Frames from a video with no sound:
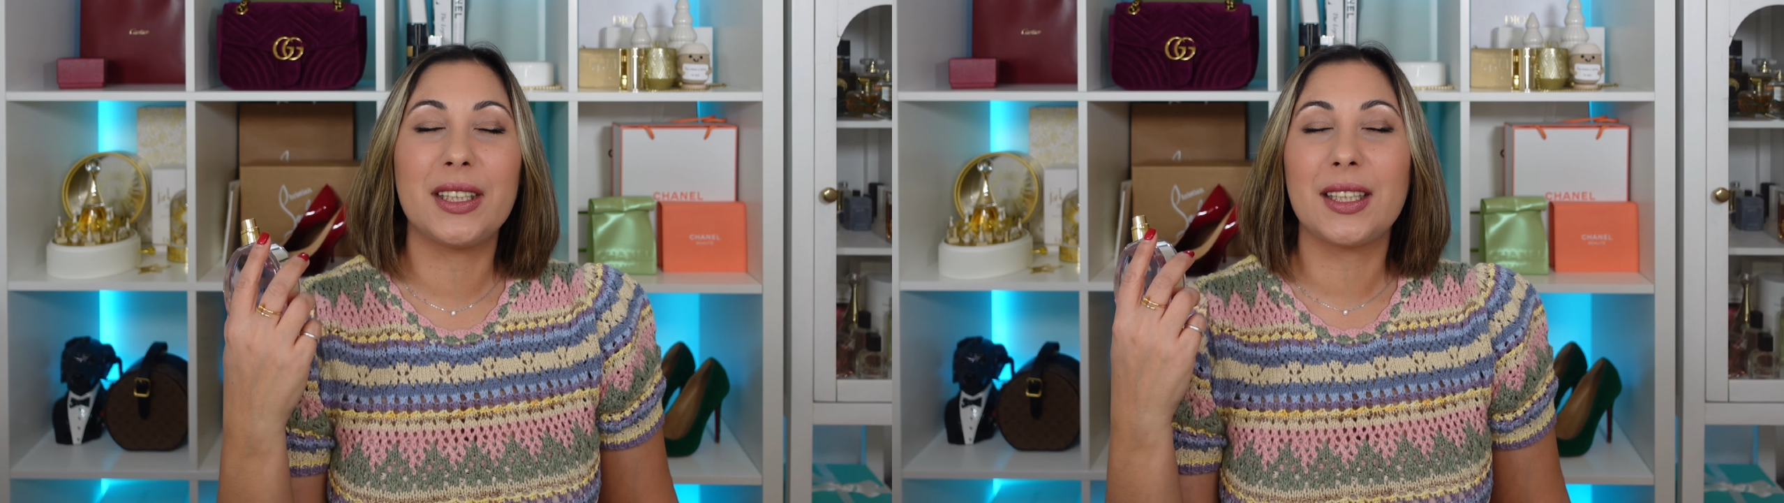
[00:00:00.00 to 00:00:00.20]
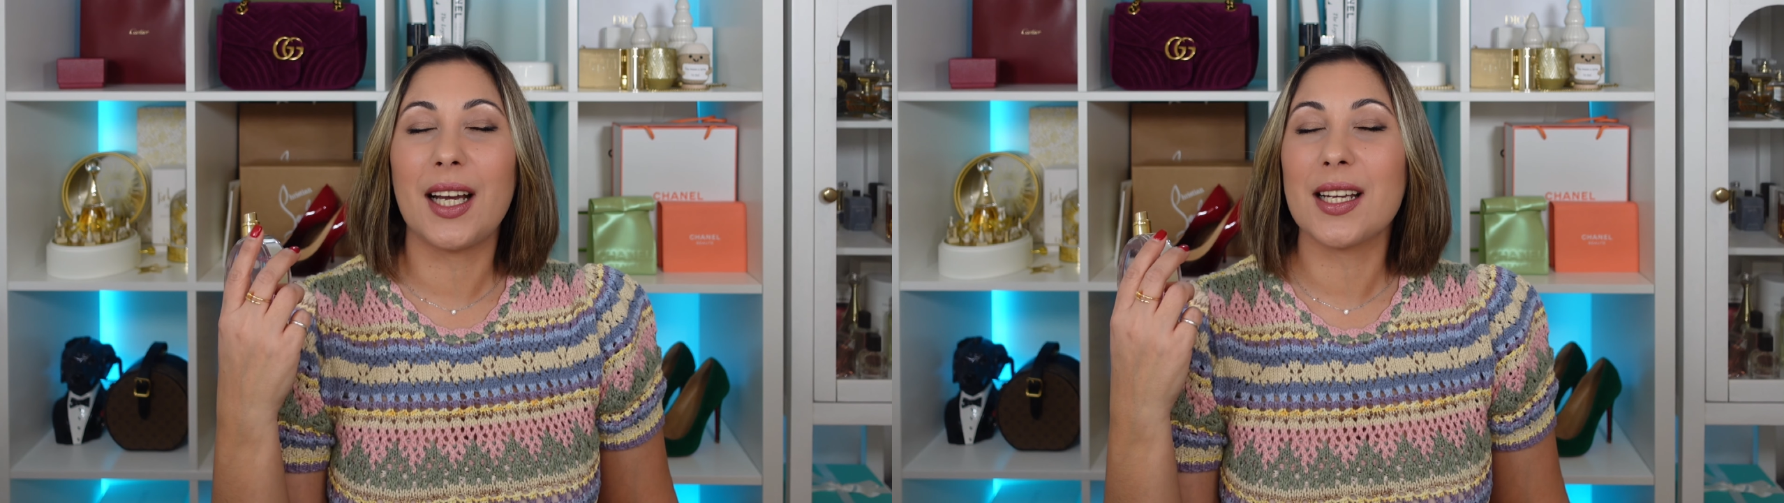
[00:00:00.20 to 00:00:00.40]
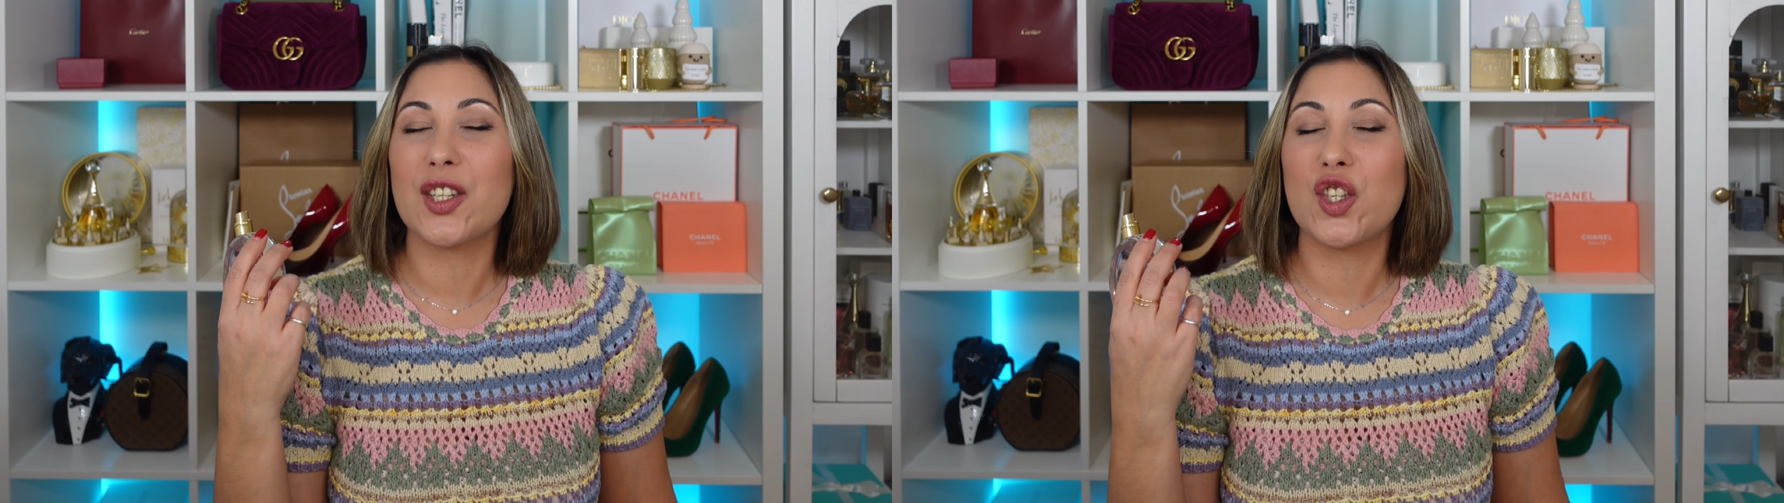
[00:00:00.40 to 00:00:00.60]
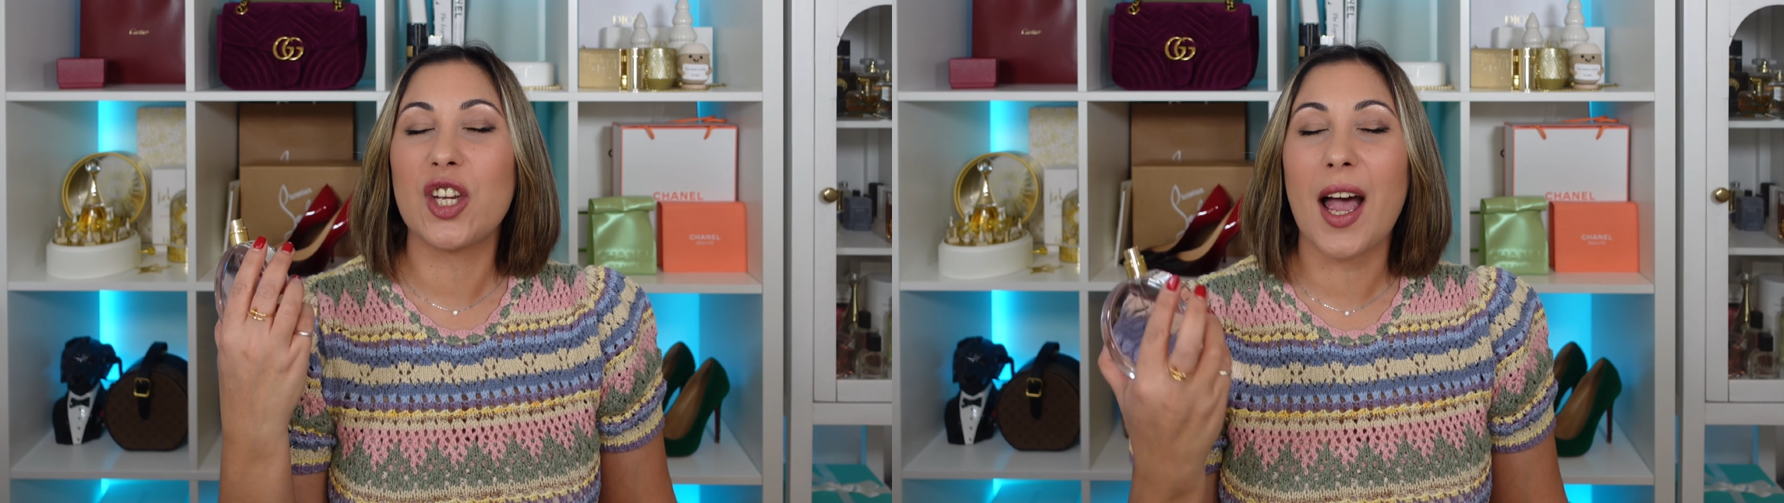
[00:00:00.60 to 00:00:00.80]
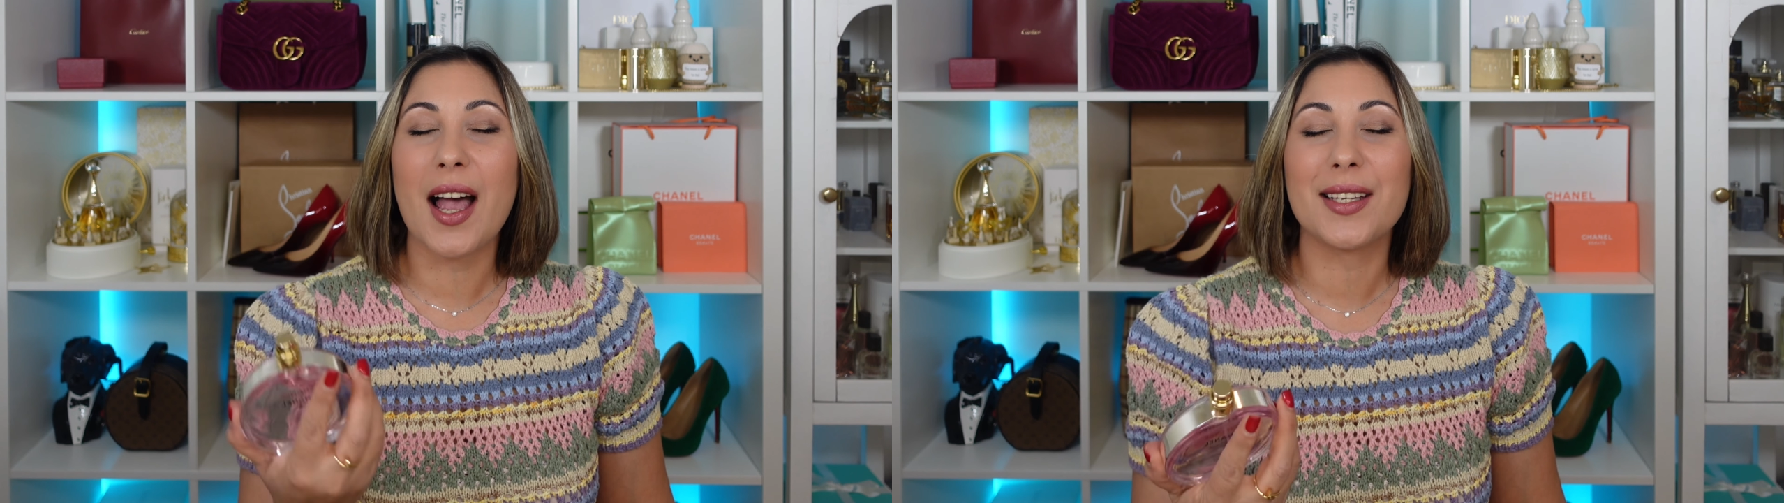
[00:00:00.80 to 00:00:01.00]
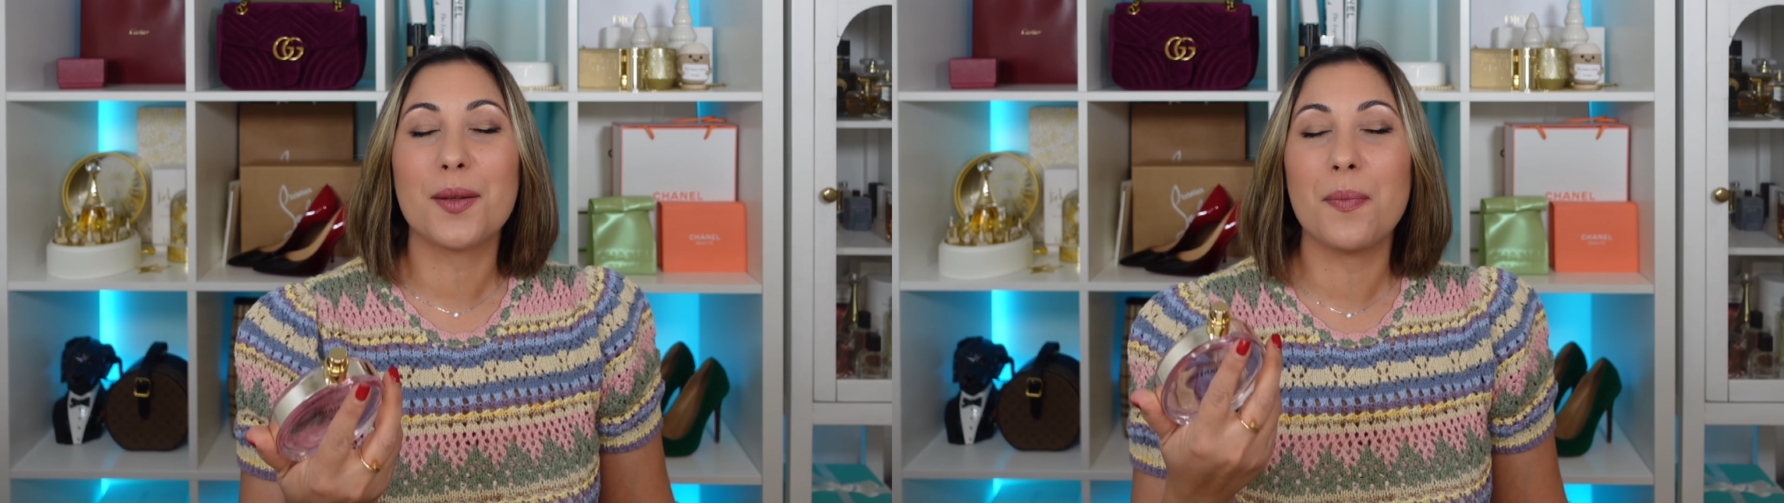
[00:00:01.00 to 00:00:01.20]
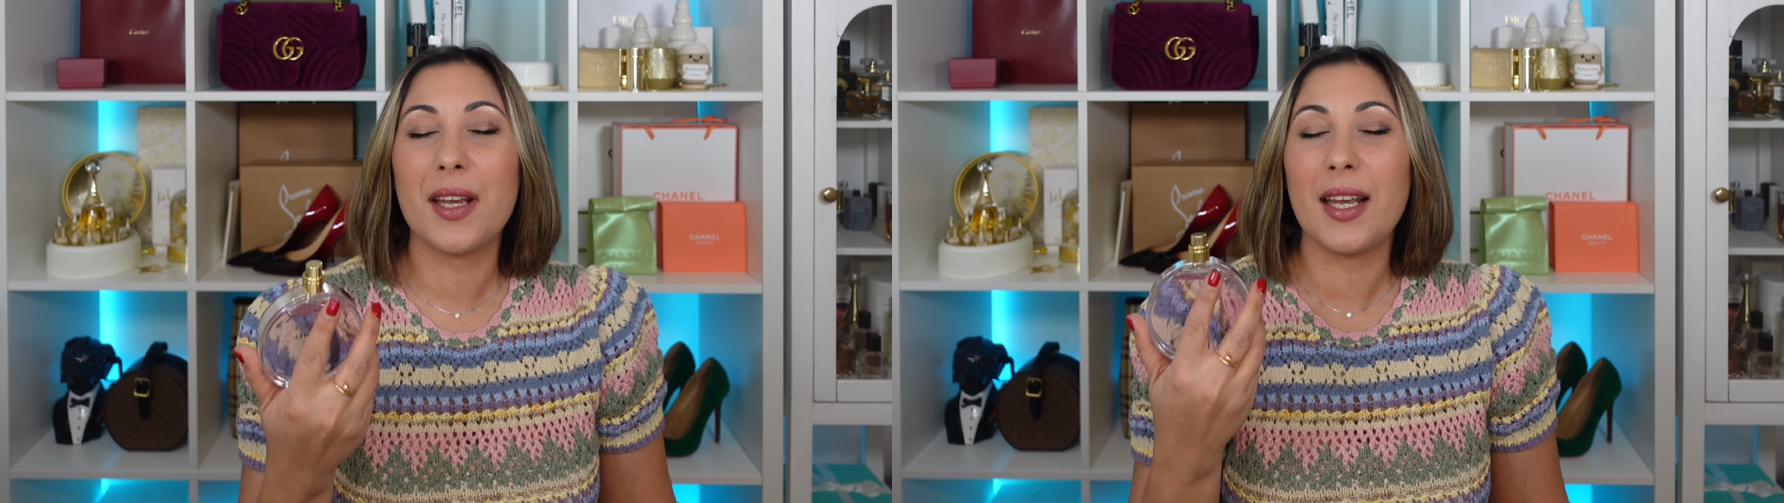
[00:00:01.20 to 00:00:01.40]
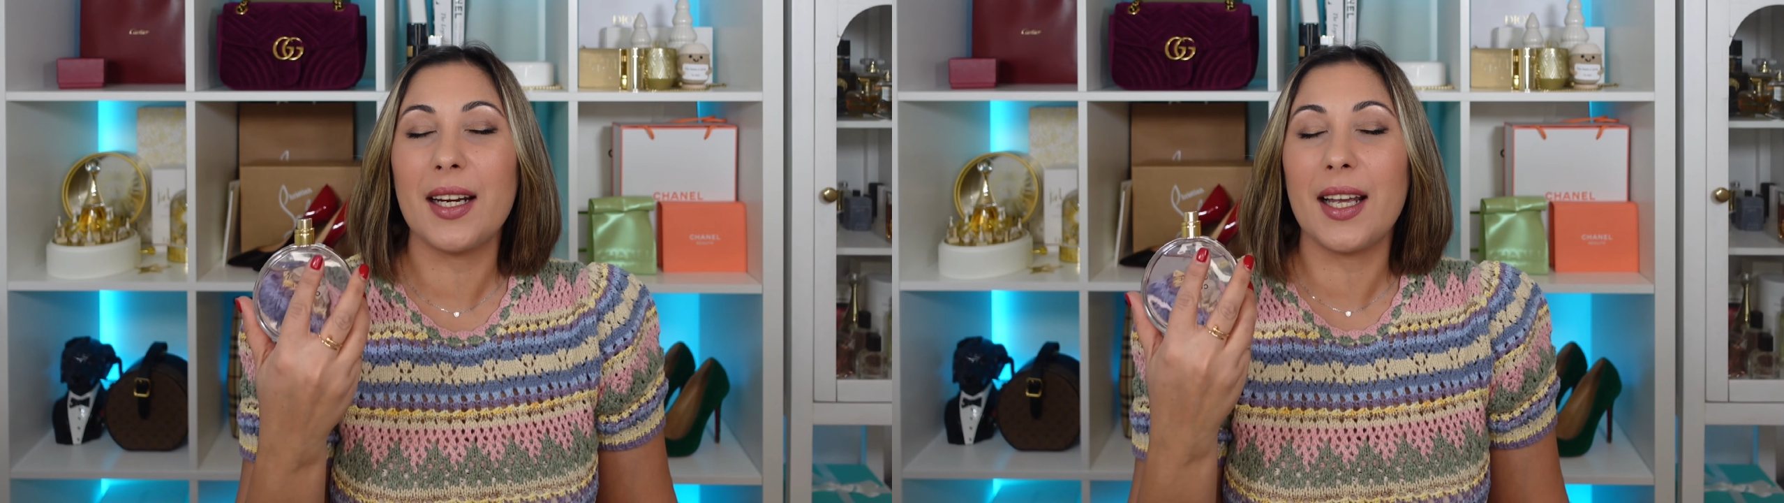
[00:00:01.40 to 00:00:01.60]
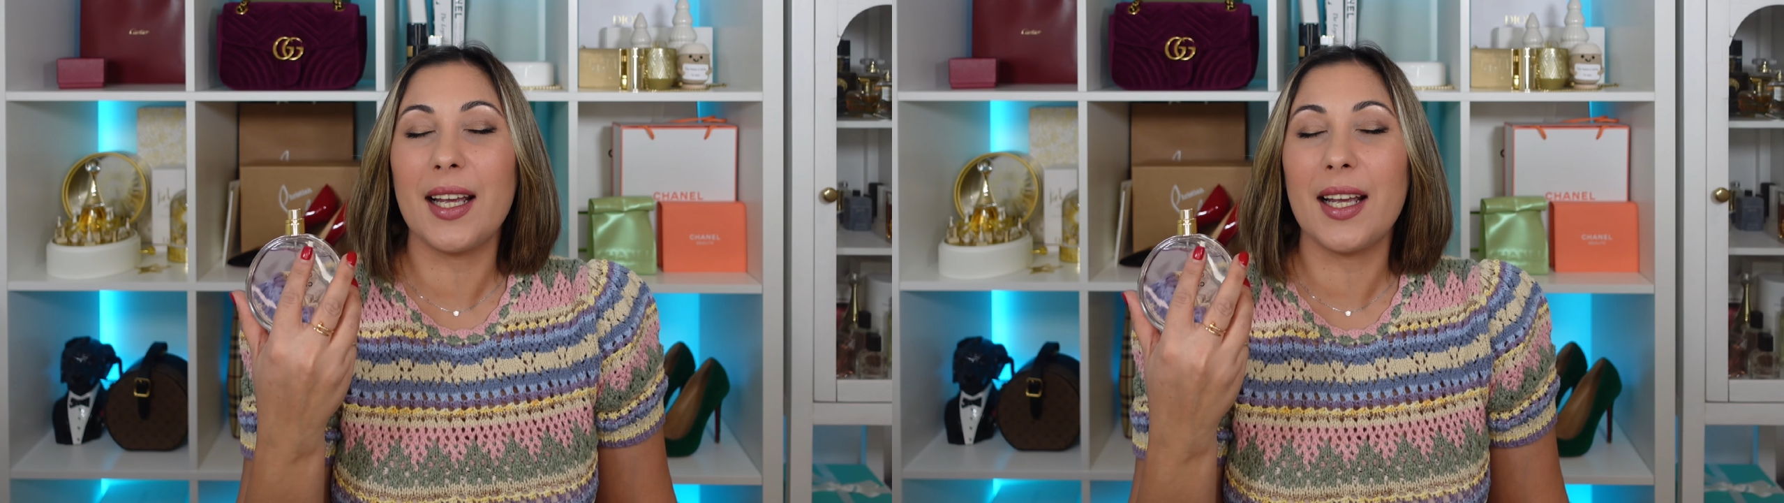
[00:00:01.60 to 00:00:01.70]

it has jasmine,